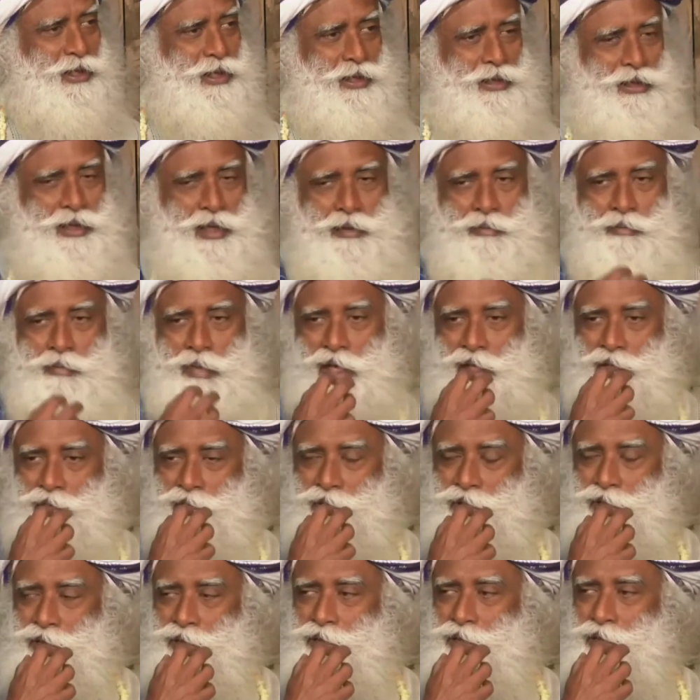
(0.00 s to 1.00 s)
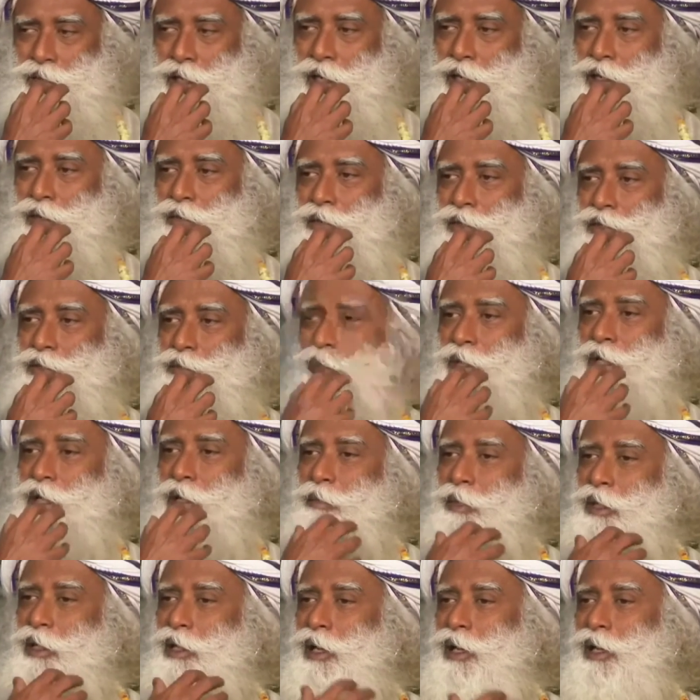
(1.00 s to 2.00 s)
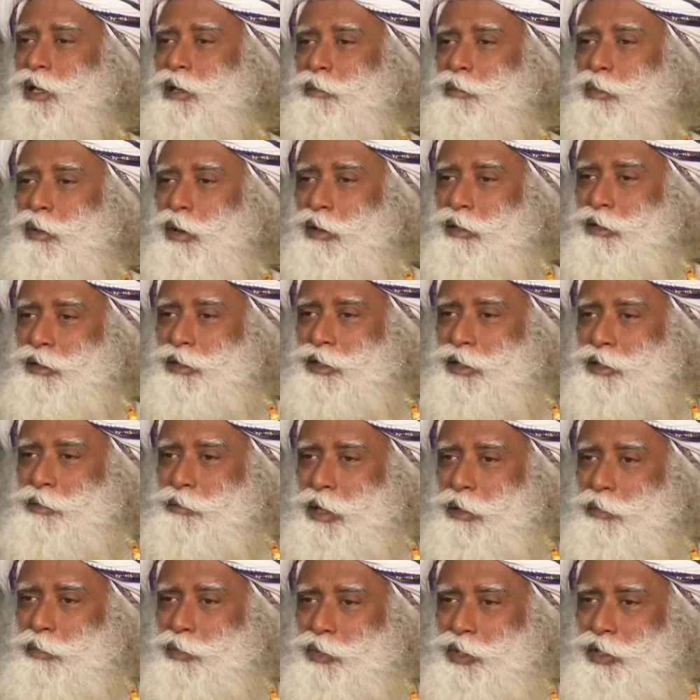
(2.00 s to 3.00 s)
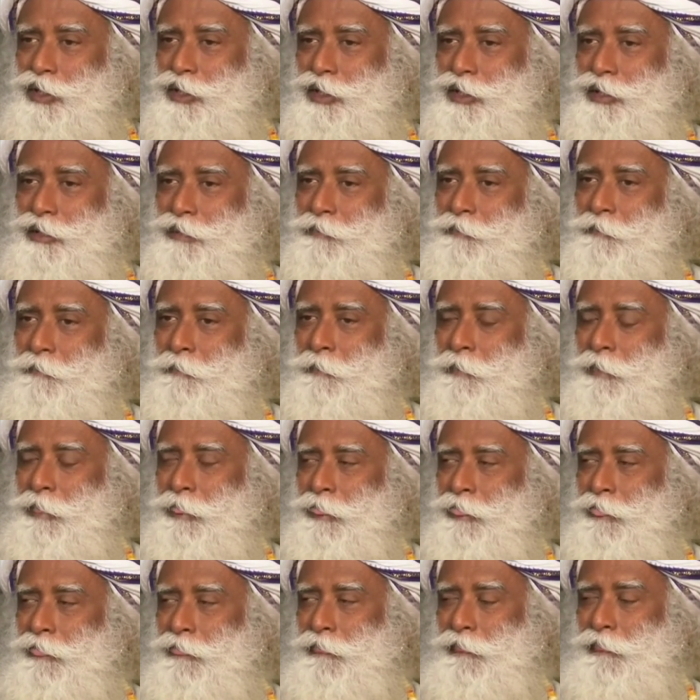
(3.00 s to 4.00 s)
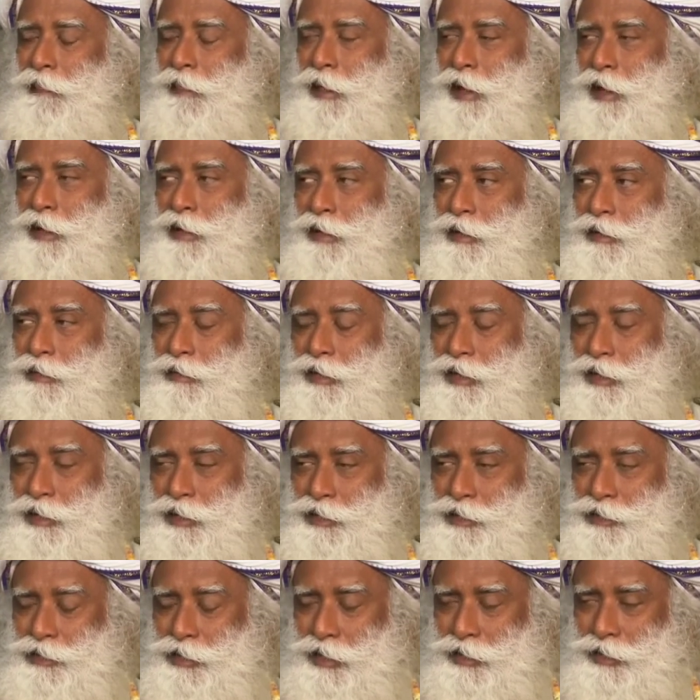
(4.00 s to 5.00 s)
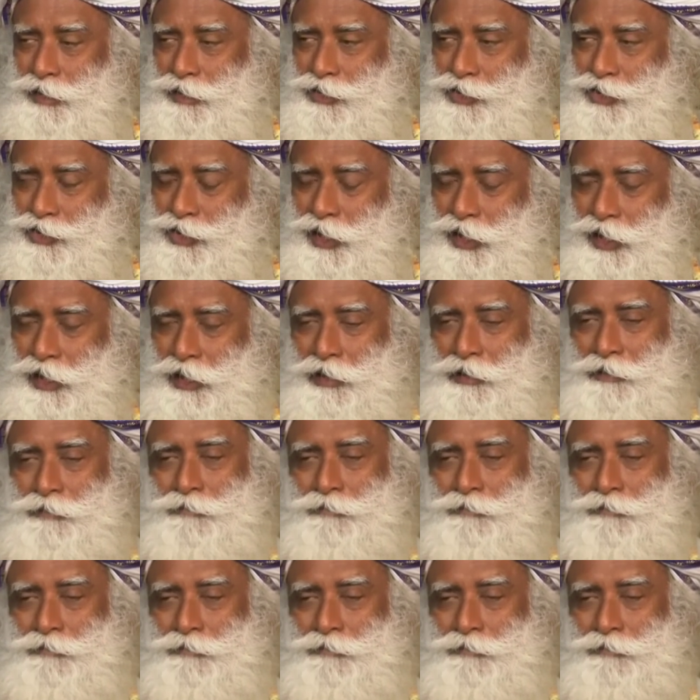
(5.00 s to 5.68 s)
that my tongue was becoming like a block in my breathing, and I really started struggling.